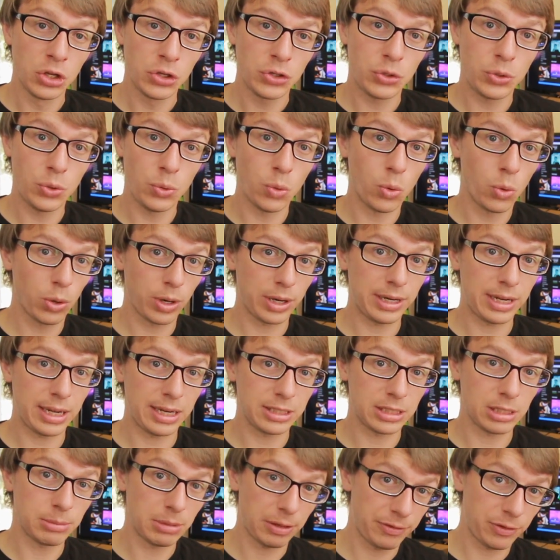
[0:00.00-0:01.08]
to
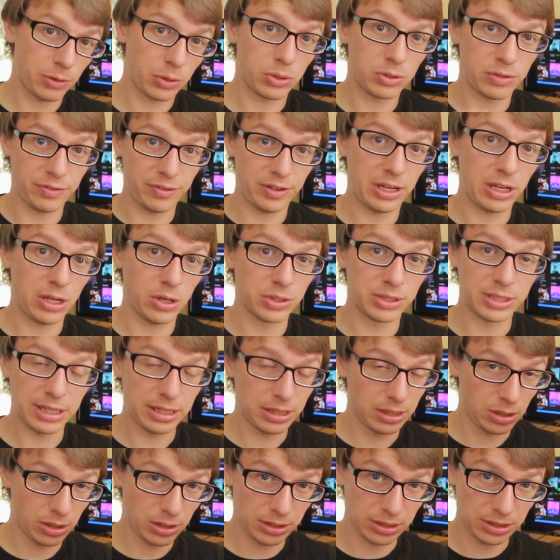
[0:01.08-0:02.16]
organize all my photos and videos
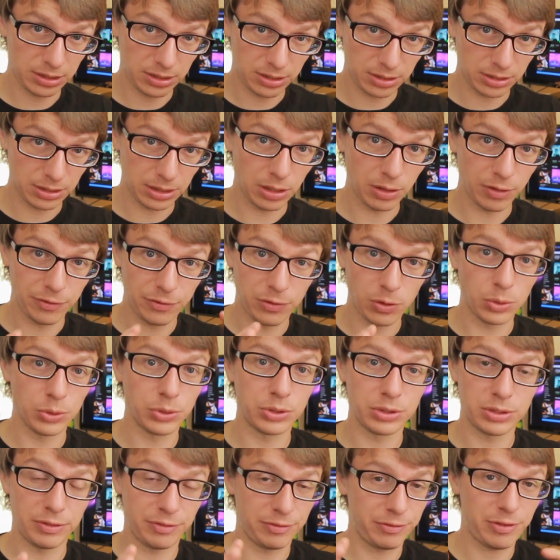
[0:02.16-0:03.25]
in all this, you know,
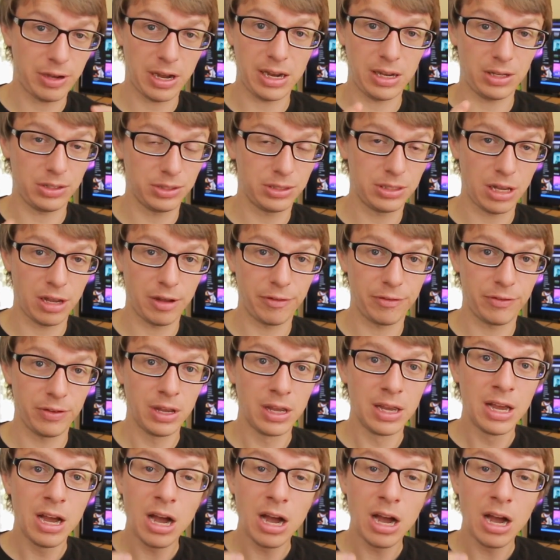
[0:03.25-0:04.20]
folders and file stuff.